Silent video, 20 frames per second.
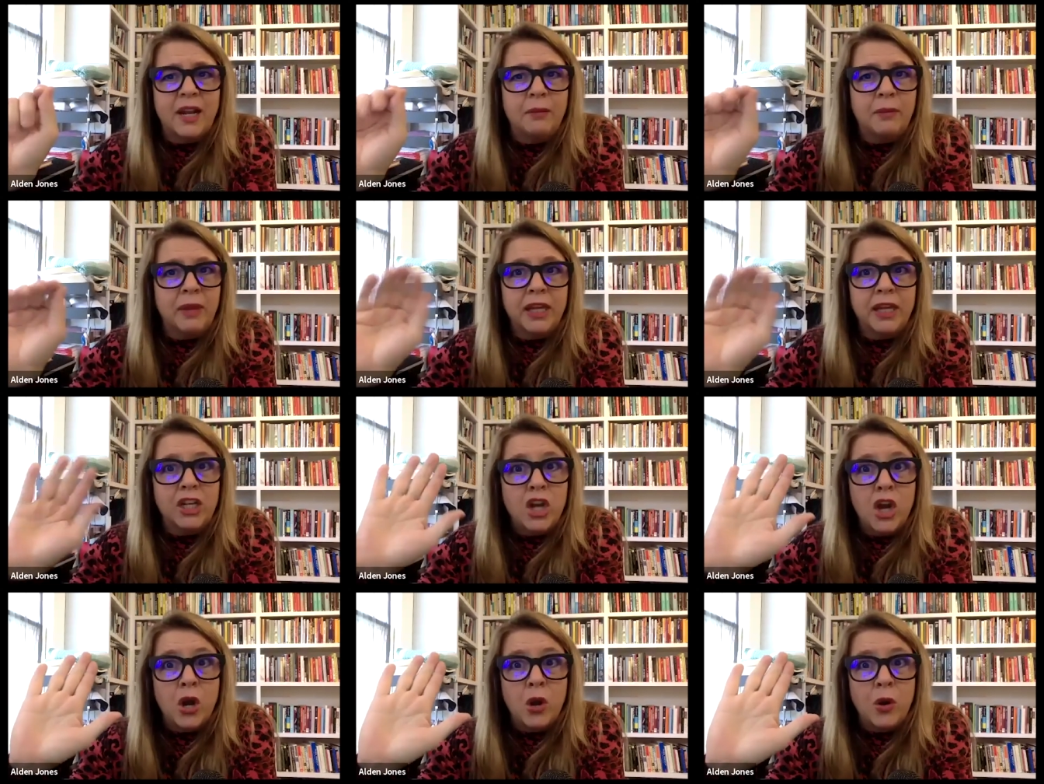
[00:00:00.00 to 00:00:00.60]
I'm
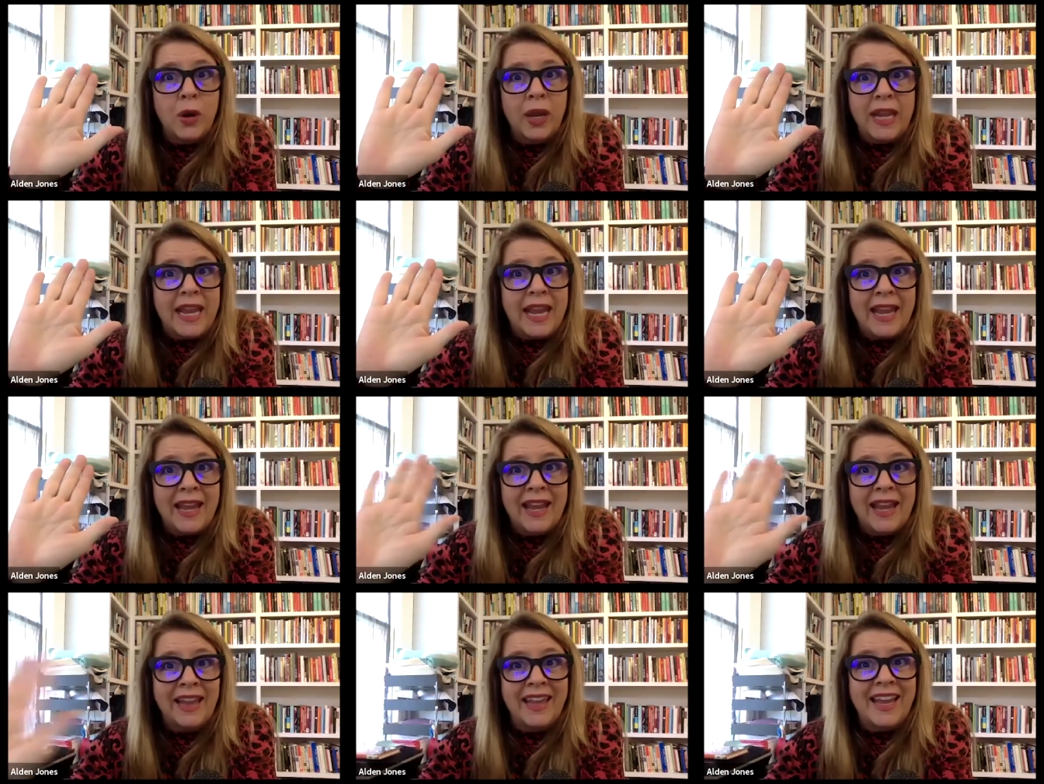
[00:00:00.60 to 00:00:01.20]
like, no, I
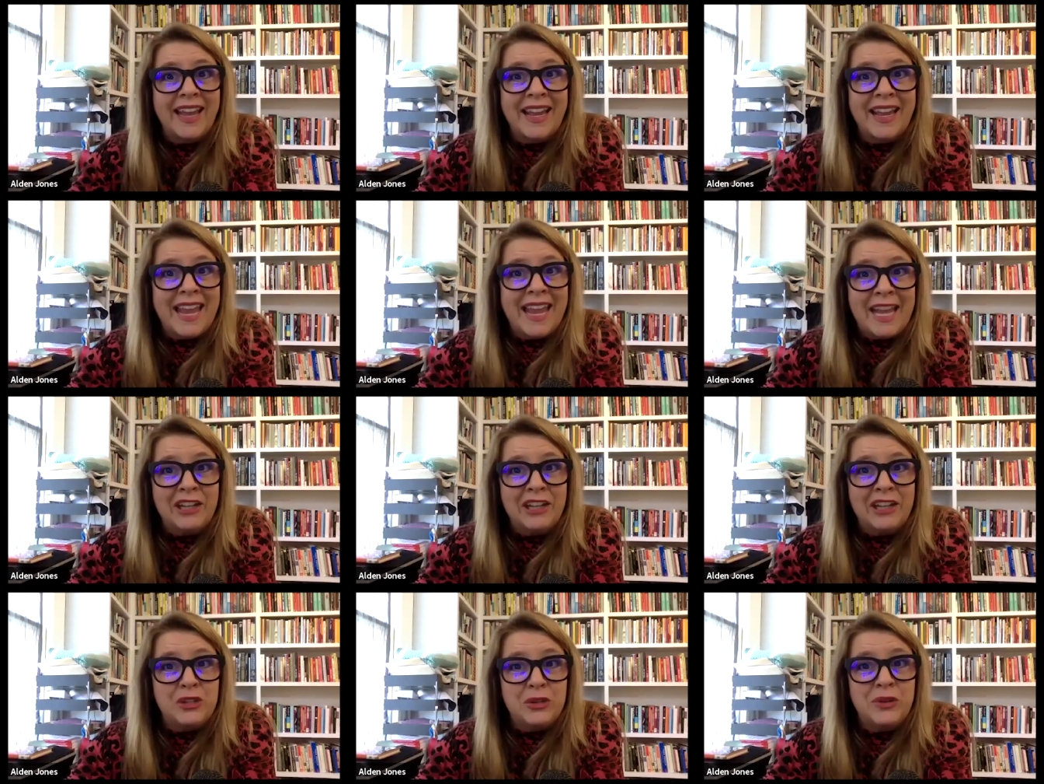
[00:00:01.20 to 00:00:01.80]
can't. I, like I
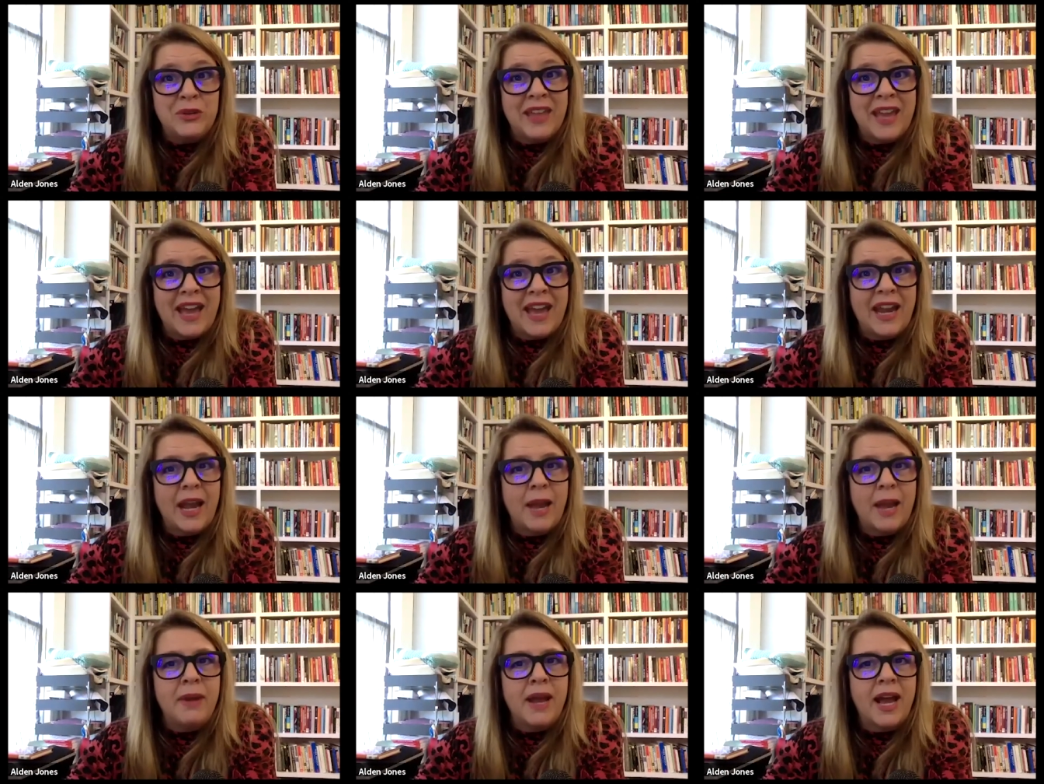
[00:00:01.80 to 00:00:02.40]
can't do
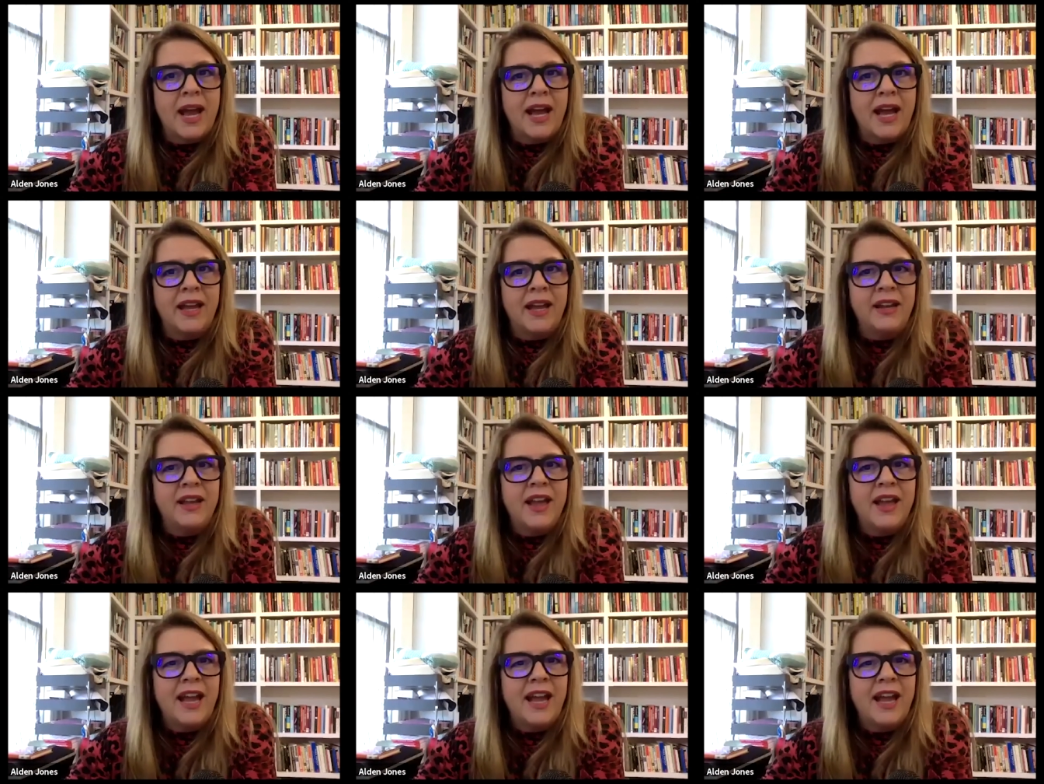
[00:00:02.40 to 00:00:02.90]
that. I'm not.